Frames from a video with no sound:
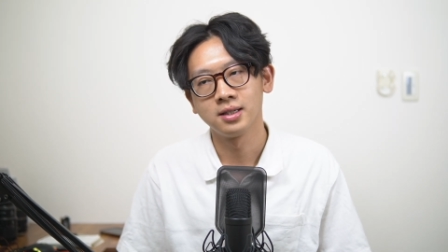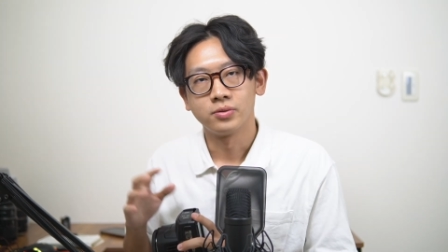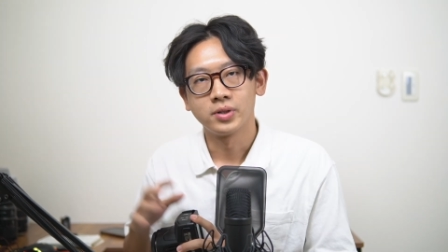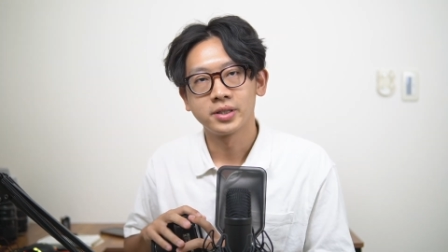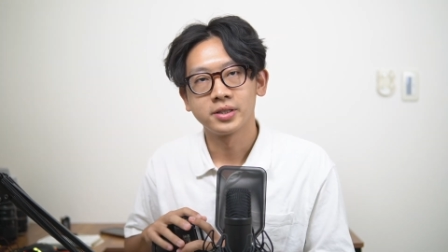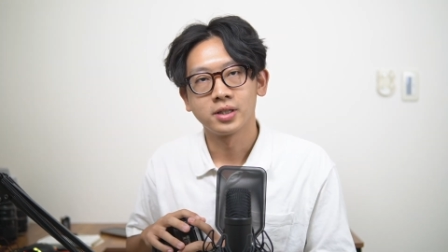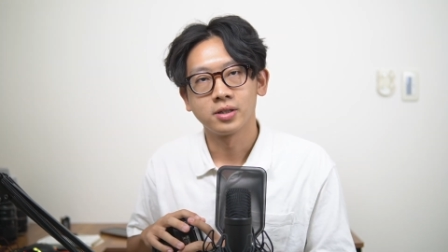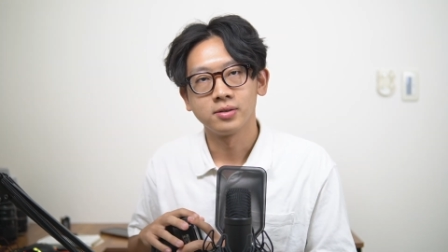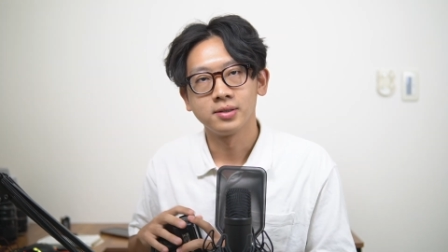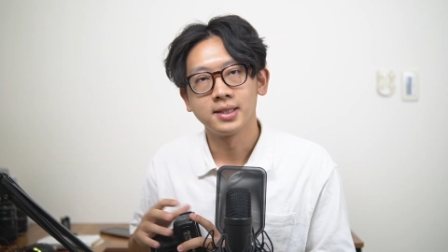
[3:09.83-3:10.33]

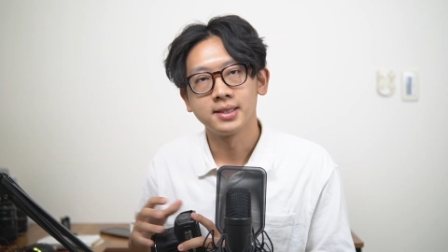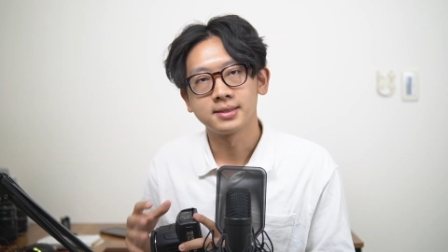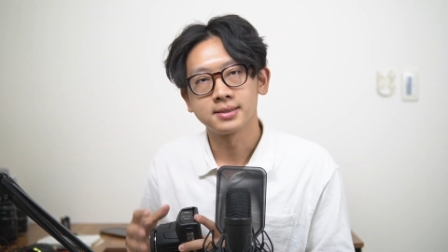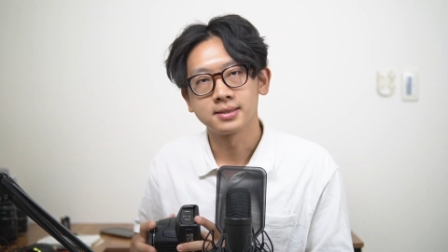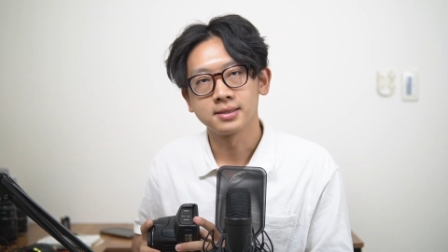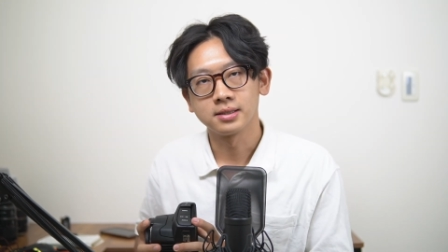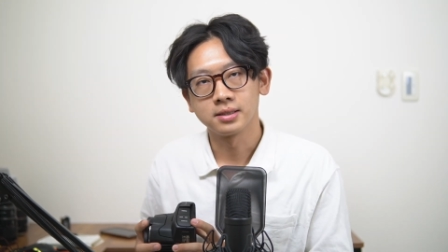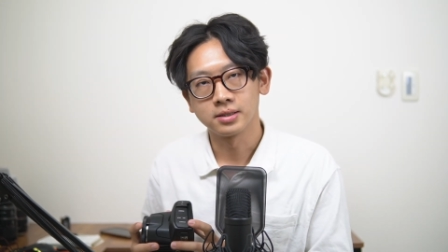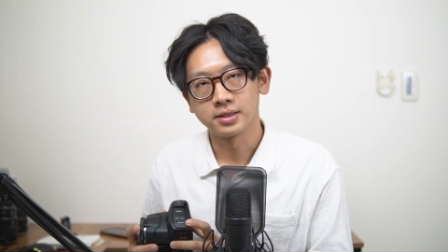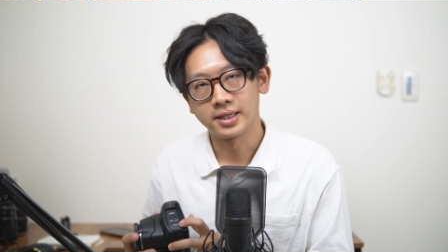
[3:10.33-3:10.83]
Right now,
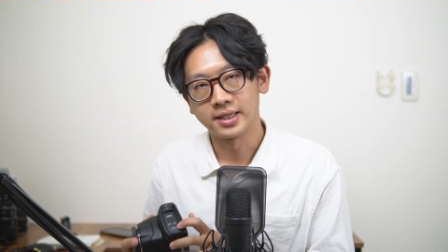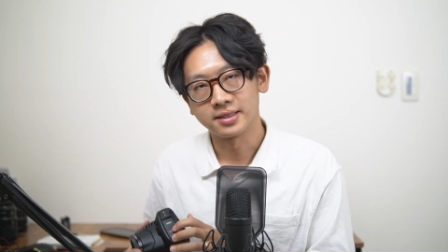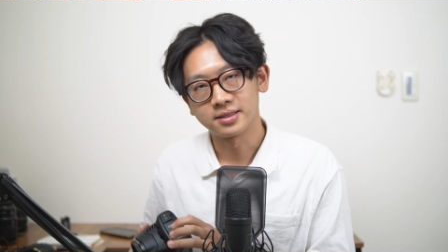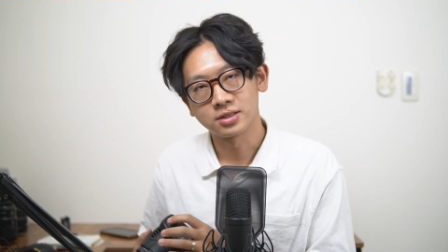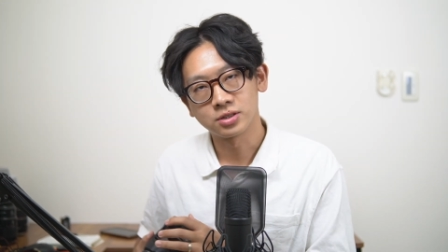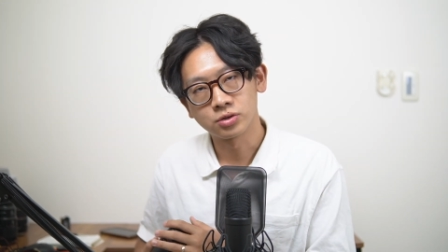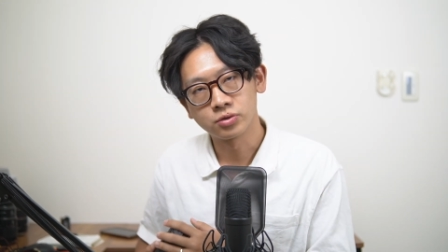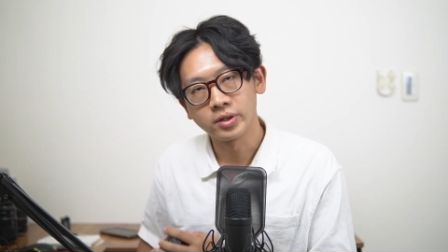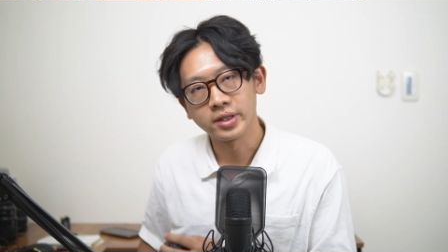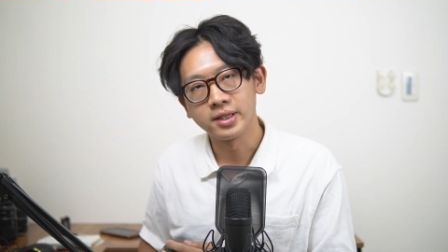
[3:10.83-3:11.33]
let's get
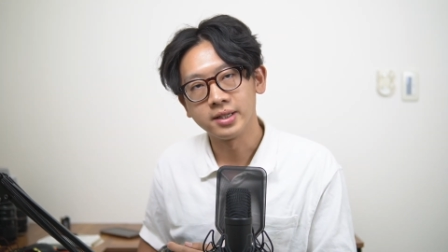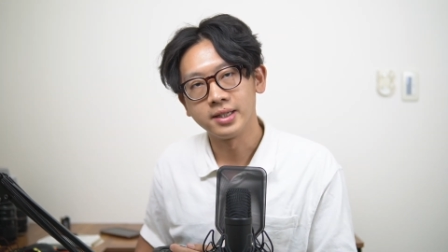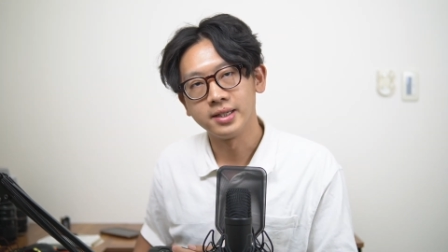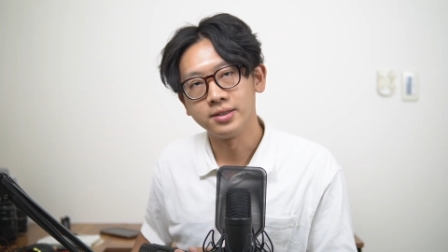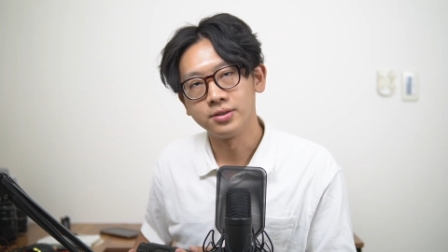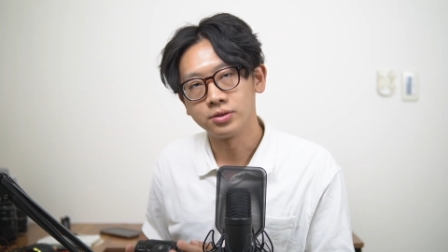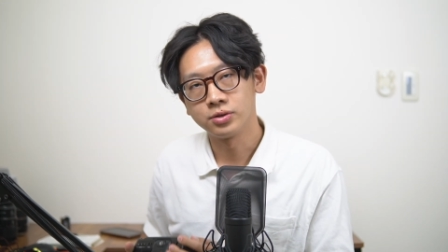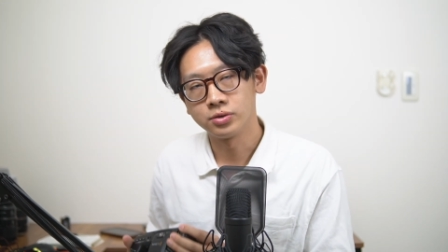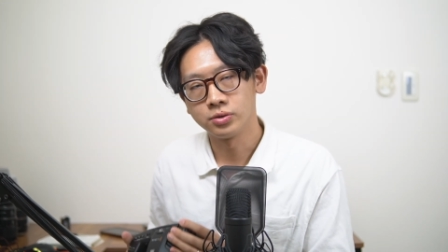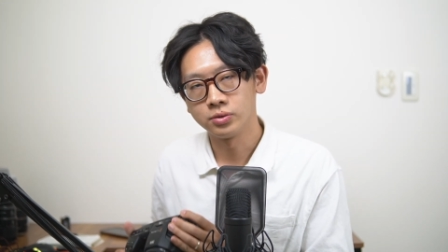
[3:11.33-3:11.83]
straight
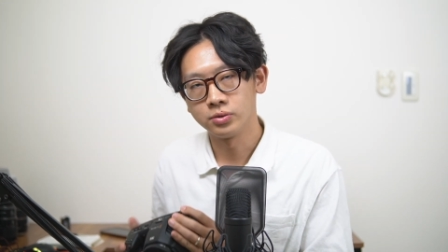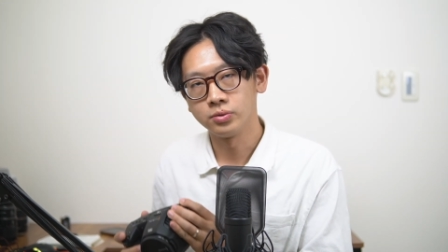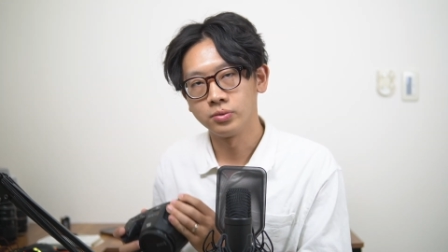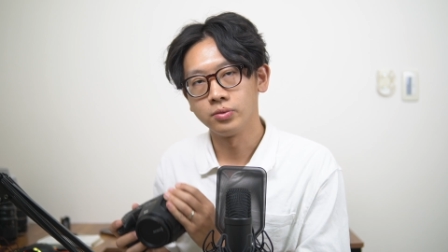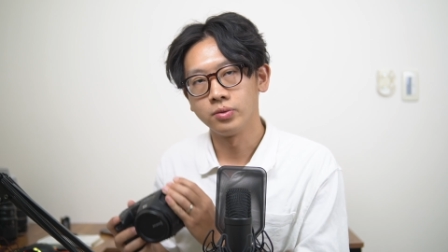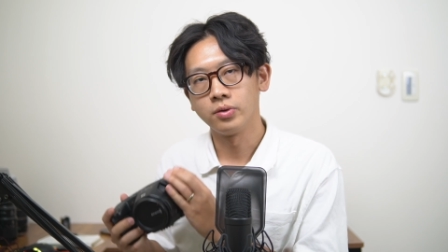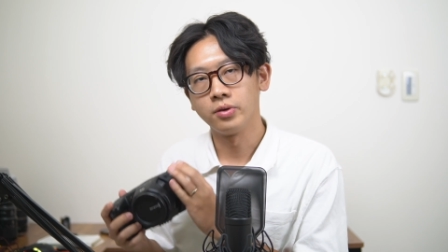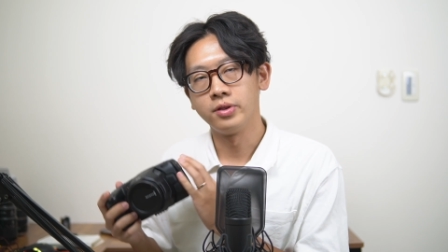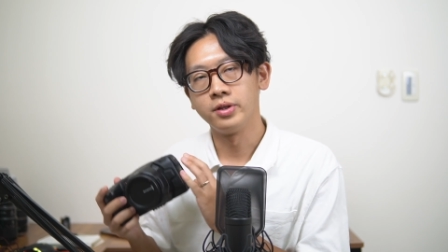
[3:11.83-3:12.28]
into